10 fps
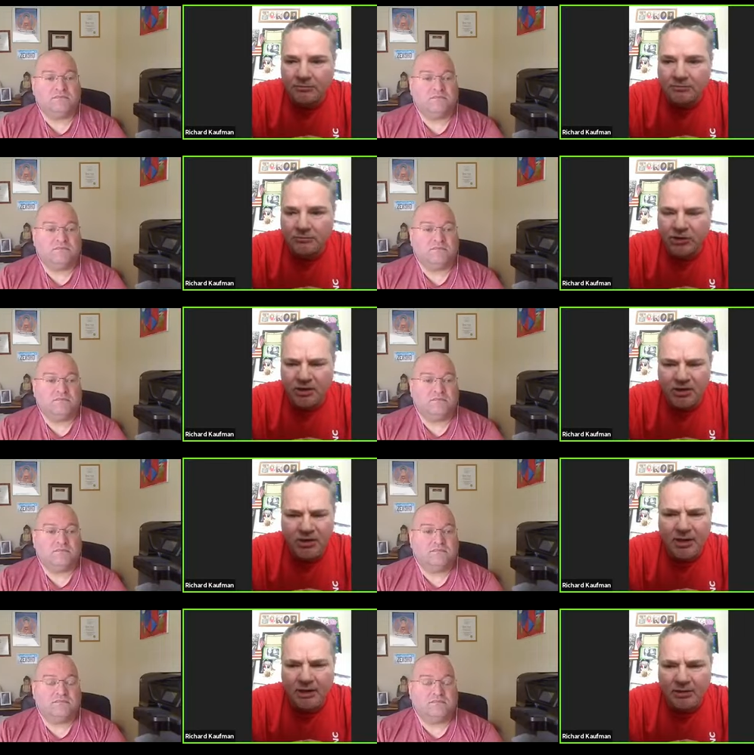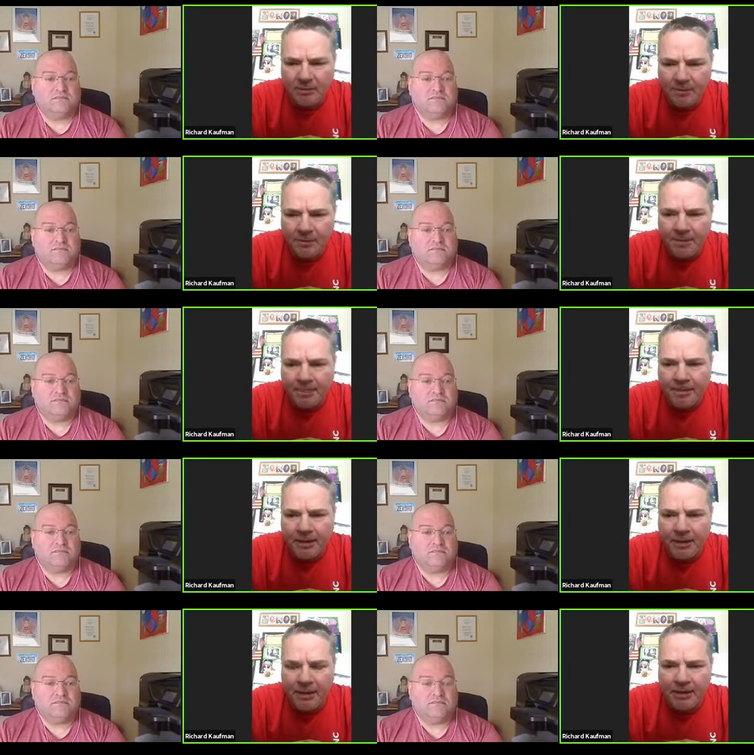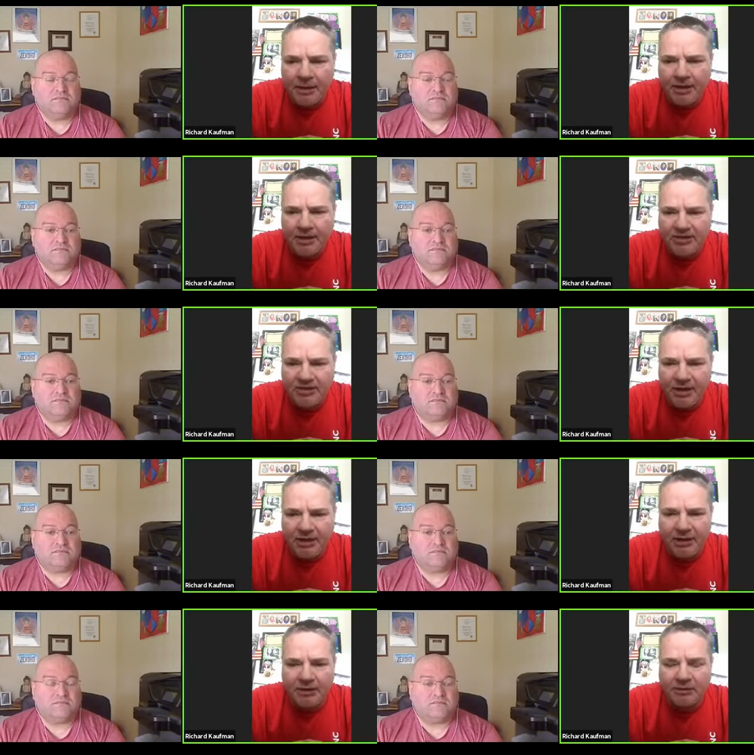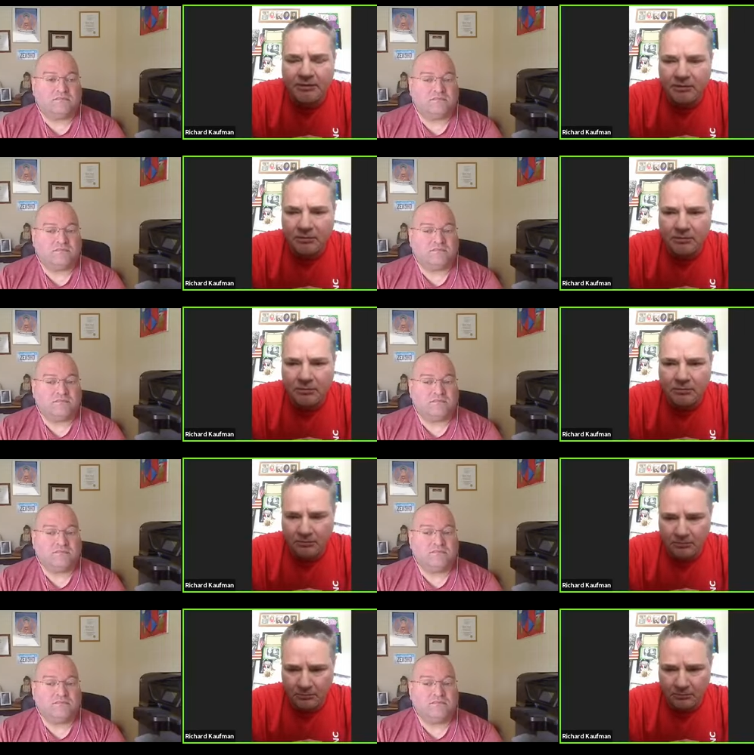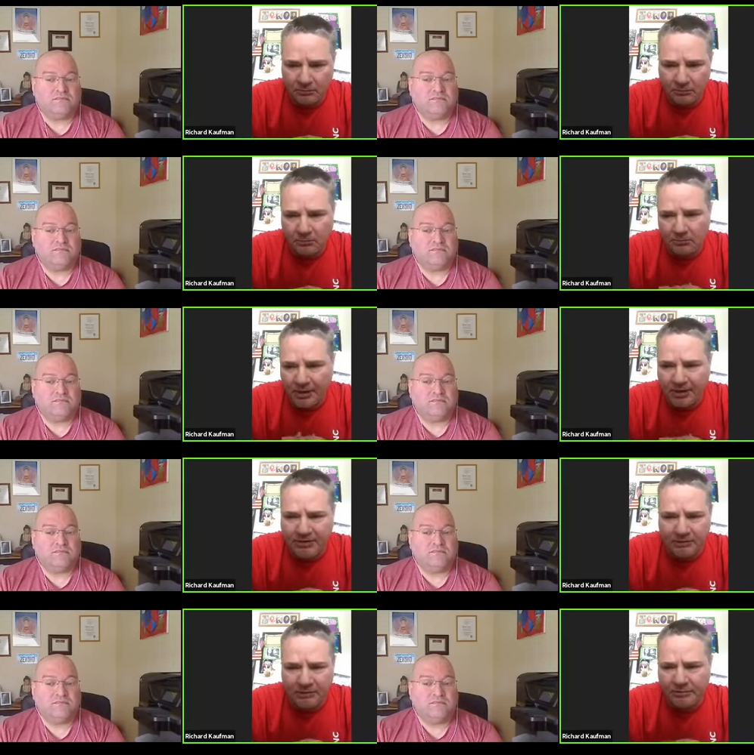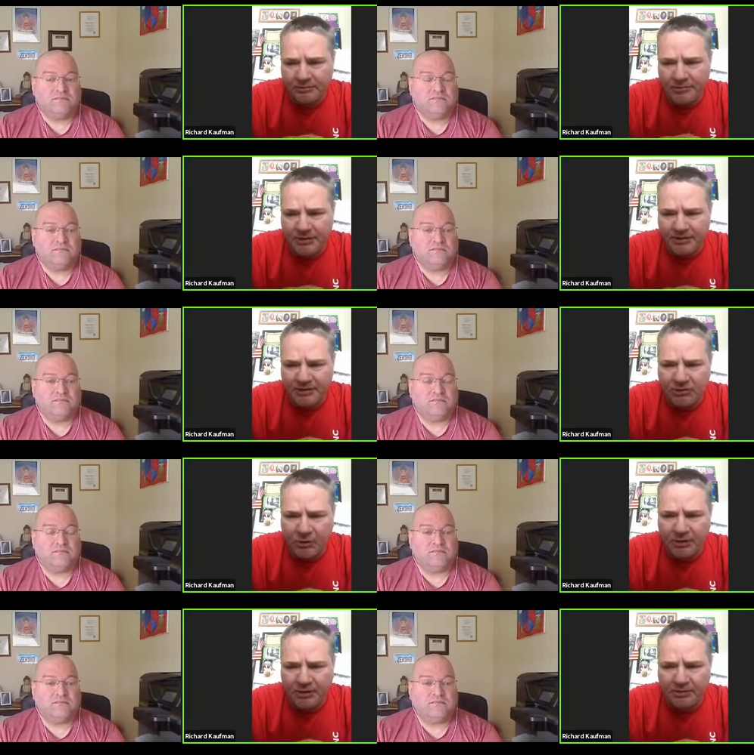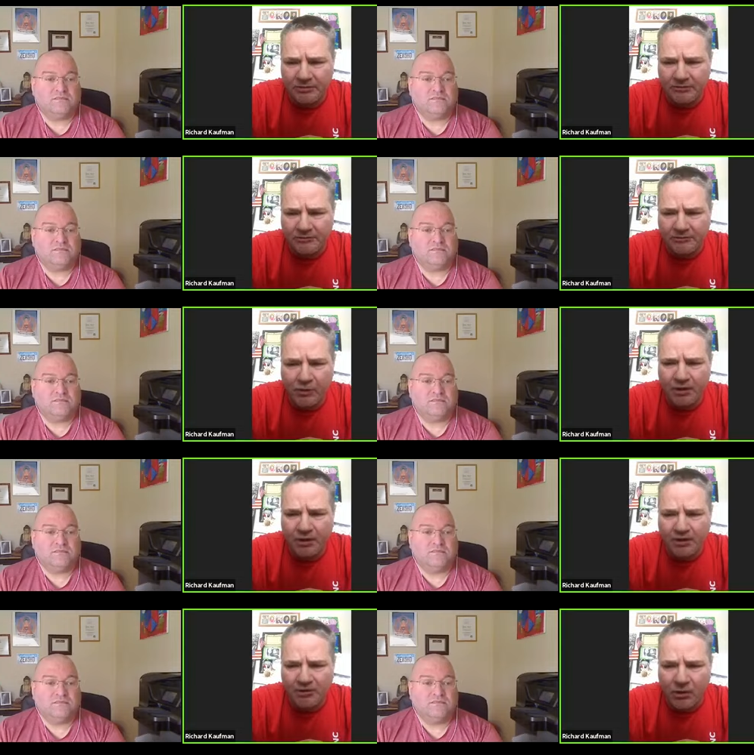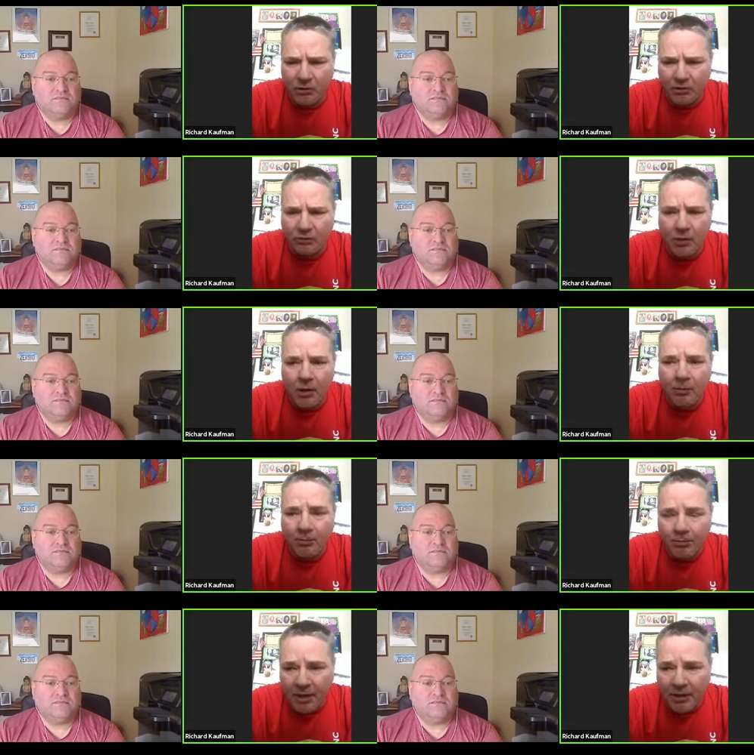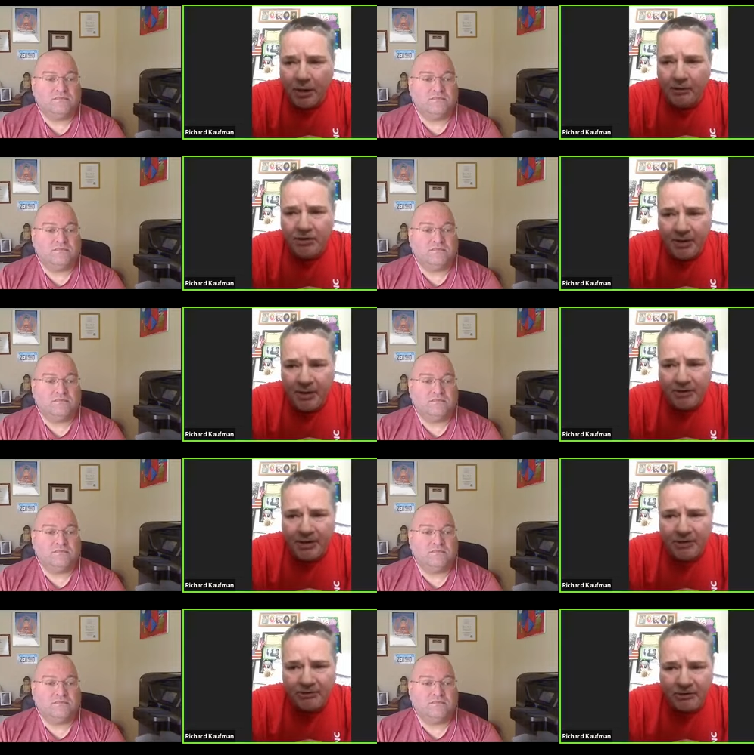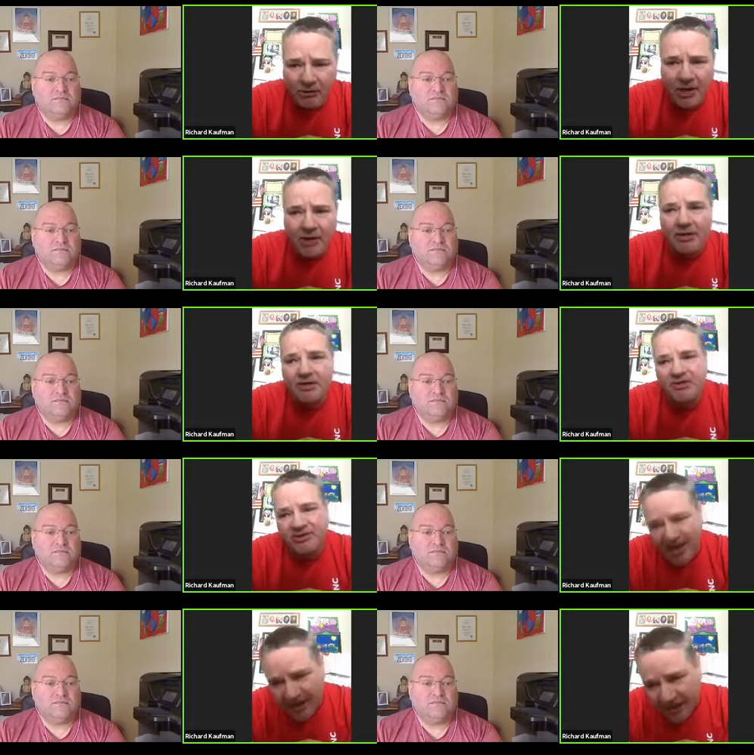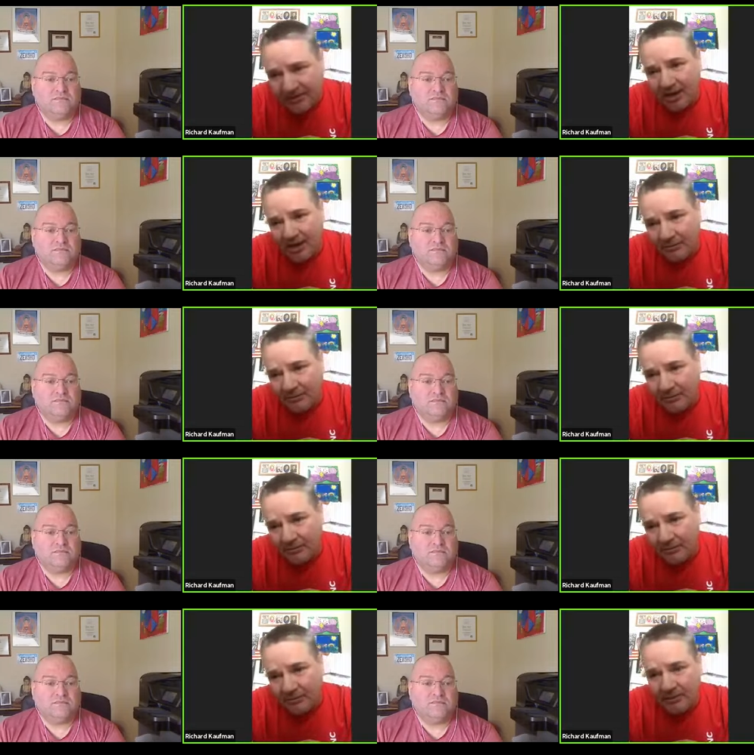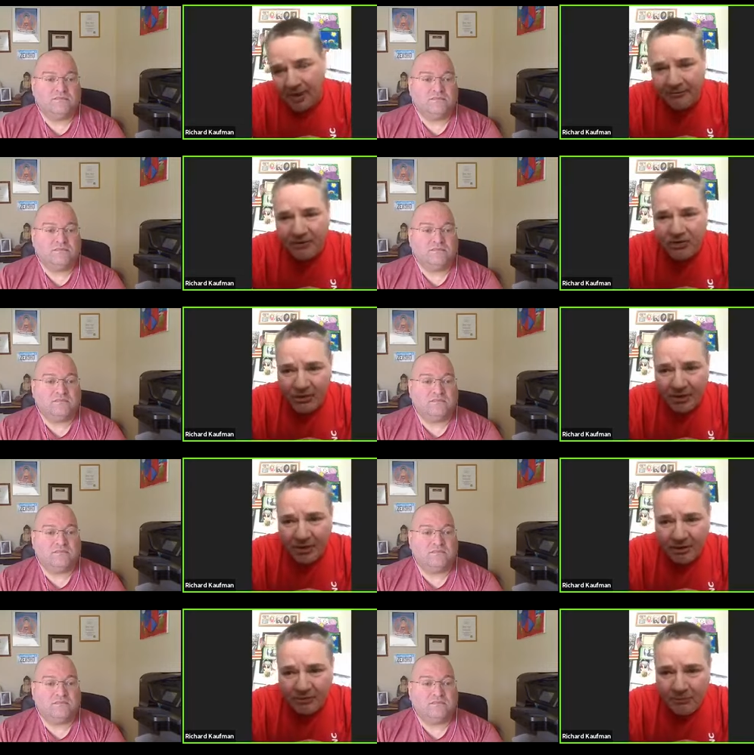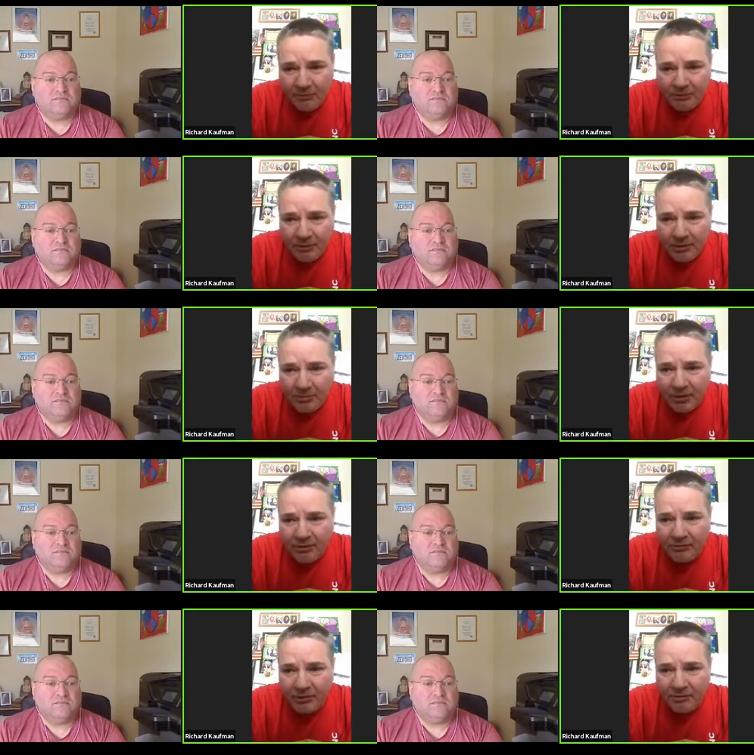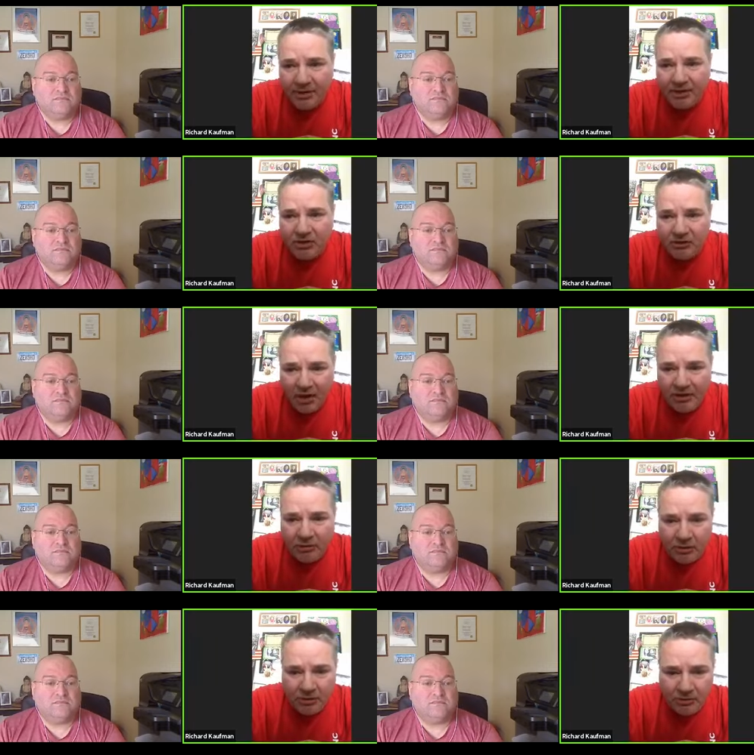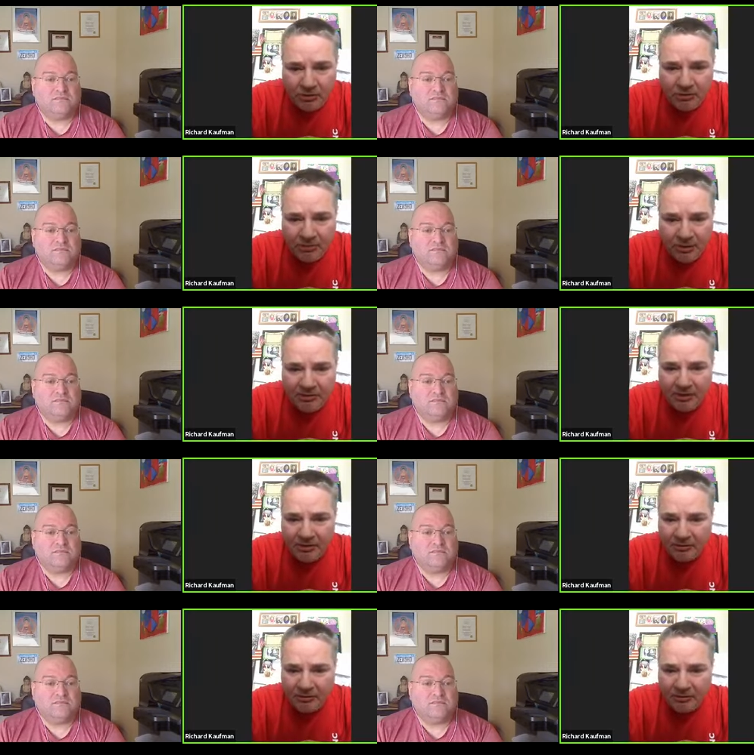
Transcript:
Speaker 1: two years later, and then I stayed in. Like I said, I did twenty-four years total, but I was about to get thrown out a second time, not for drinking, but for being a dry drunk, which means I